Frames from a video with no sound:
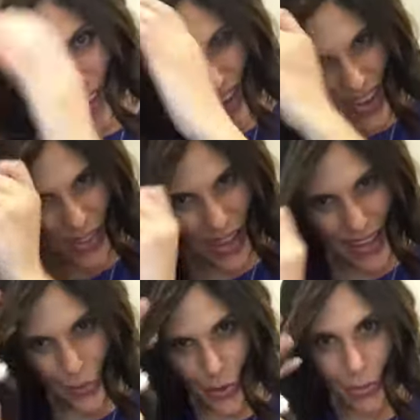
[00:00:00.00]
you know,
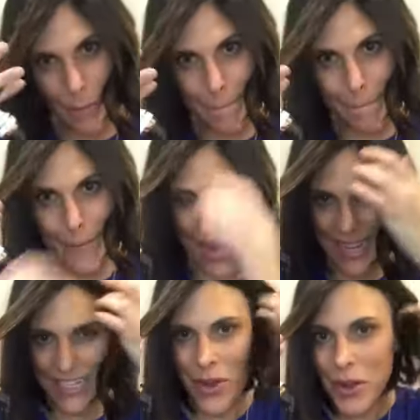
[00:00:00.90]
like the real, I
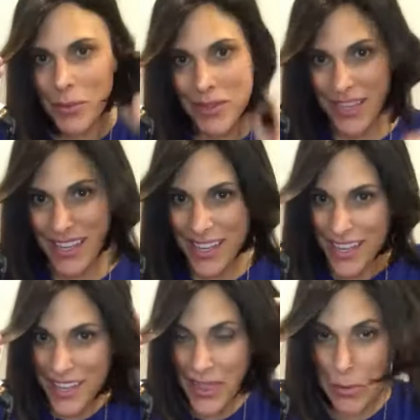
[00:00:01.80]
like to call them
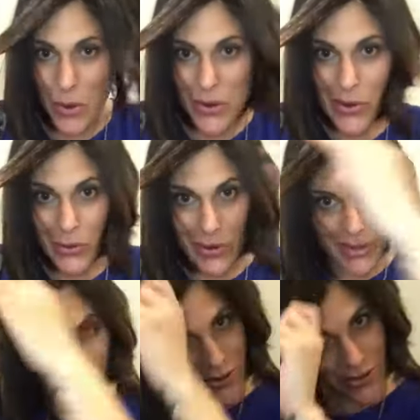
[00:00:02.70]
the
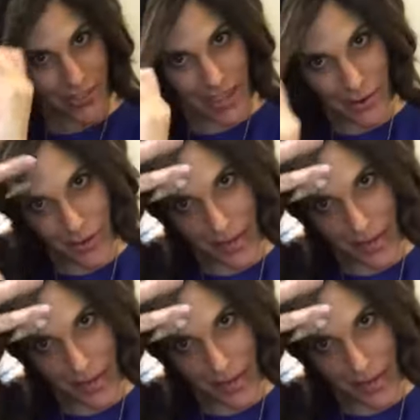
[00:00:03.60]
boy-oing curls. I don't